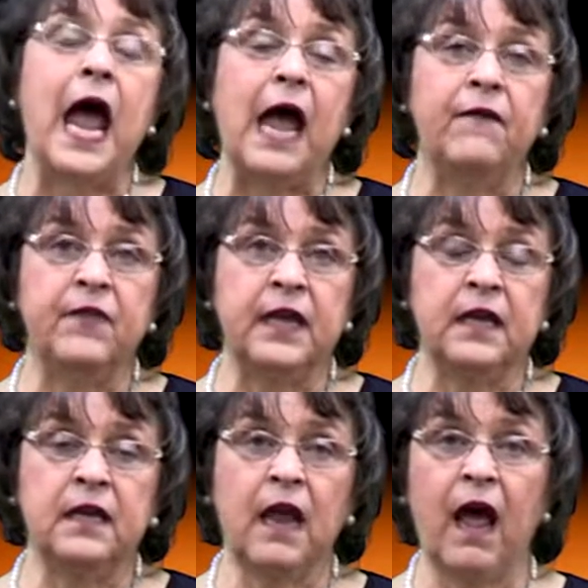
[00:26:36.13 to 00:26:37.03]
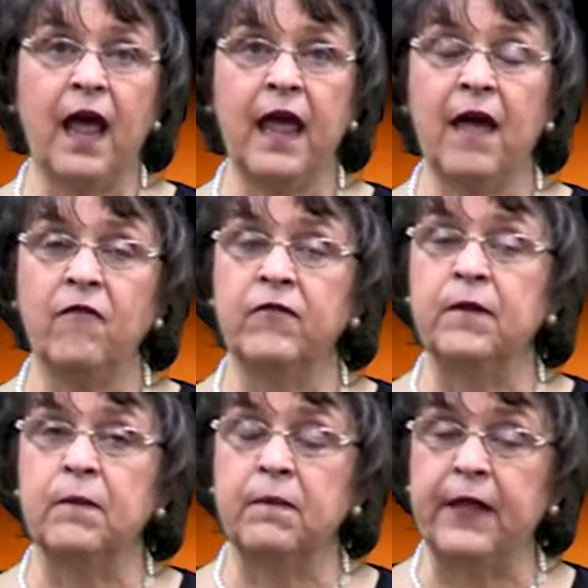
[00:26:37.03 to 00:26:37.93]
And then I have
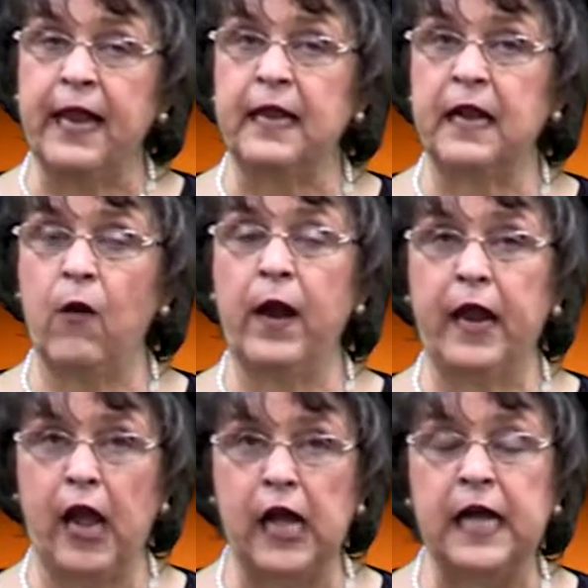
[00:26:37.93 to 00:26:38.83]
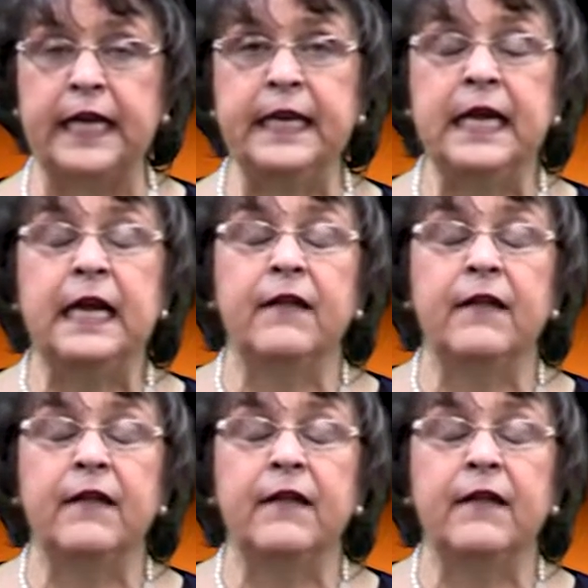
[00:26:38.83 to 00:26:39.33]
some things going on